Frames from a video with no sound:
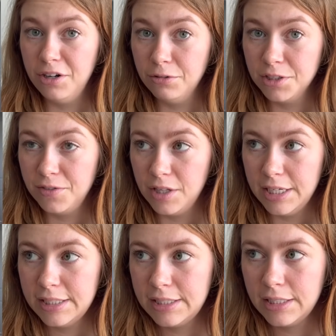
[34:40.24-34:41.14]
needles for
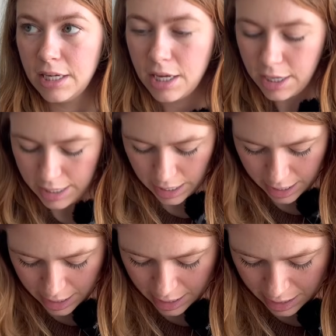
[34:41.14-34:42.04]
this.
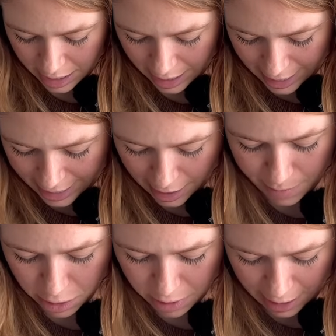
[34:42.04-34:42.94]
And I
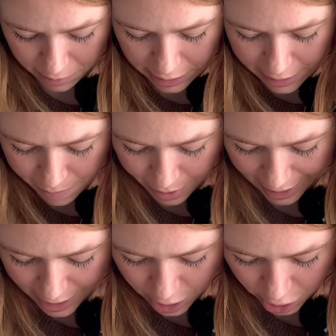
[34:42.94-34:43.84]
mean, you can't really
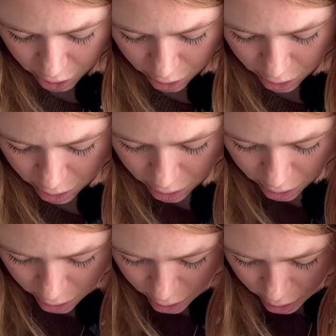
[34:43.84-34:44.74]
compare
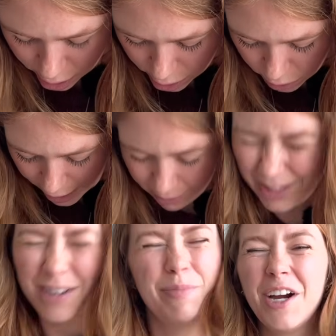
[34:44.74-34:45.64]

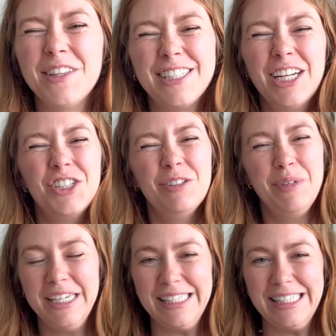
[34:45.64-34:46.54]
the tension
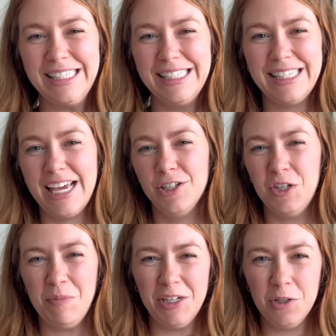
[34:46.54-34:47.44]
because this is in
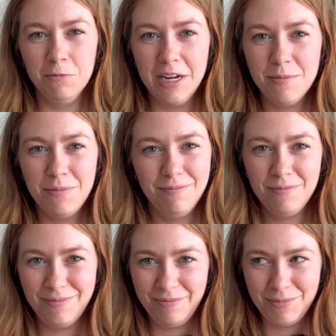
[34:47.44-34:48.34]
2x2 rib,
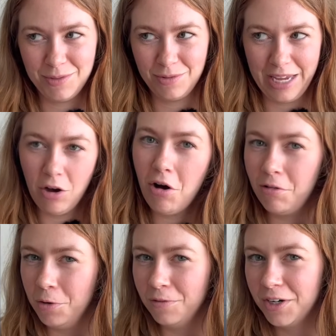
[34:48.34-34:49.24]
like
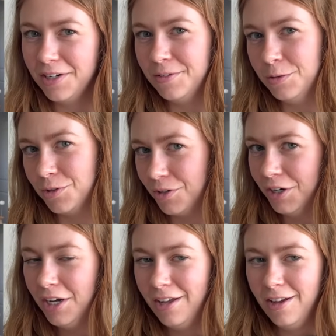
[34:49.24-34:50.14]
all over, and those
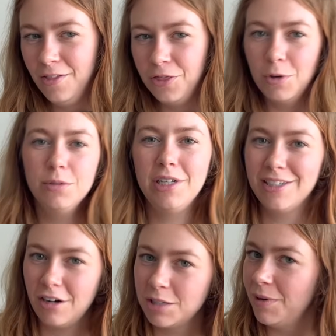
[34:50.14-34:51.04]
are The ones we
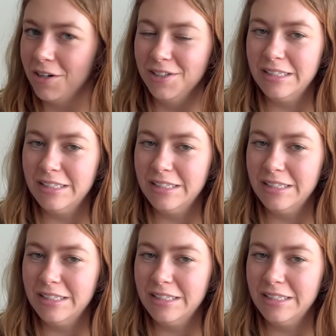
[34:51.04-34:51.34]
already talked about are in